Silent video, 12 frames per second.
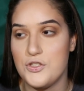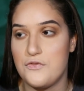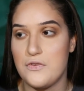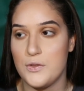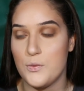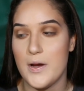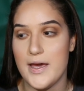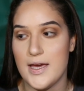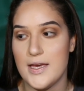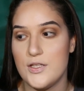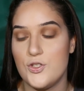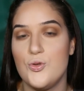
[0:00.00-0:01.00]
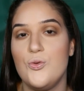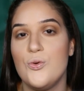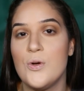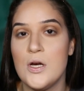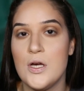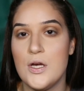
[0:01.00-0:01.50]
a different way
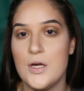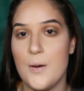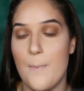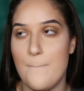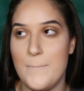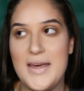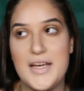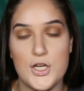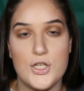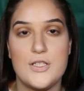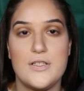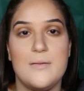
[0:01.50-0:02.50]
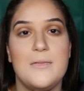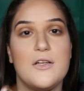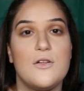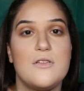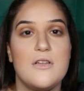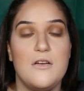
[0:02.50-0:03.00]
to make her seem
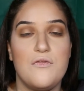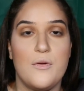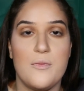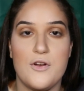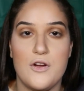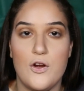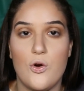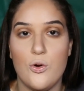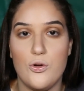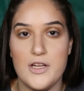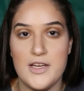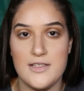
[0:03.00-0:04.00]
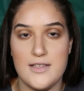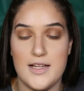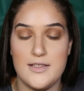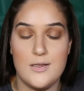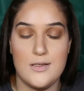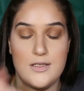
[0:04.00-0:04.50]
guilty from the recordings
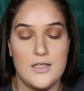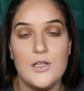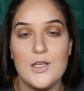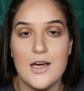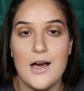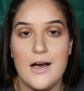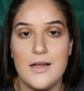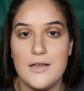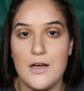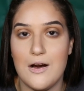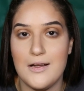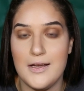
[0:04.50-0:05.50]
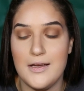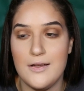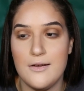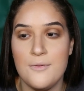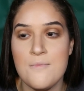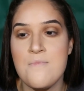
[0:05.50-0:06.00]
that Cecilia had
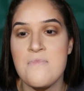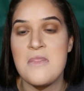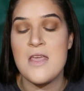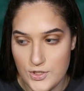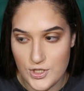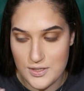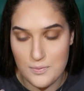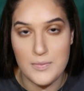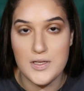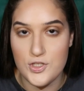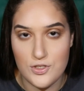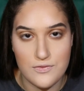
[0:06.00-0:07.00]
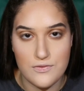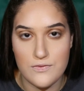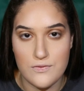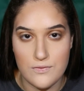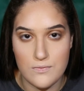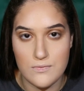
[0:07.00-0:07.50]
gotten. Just a bunch
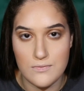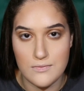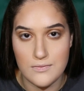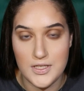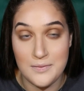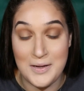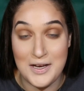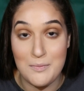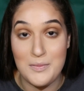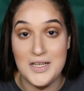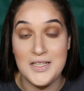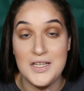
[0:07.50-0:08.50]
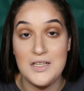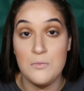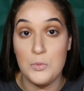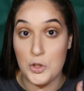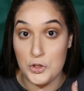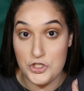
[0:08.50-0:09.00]
of, in my opinion,
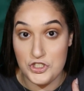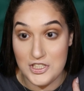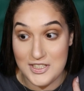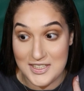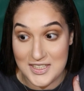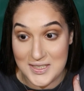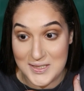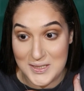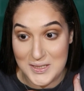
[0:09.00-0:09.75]
bullshit.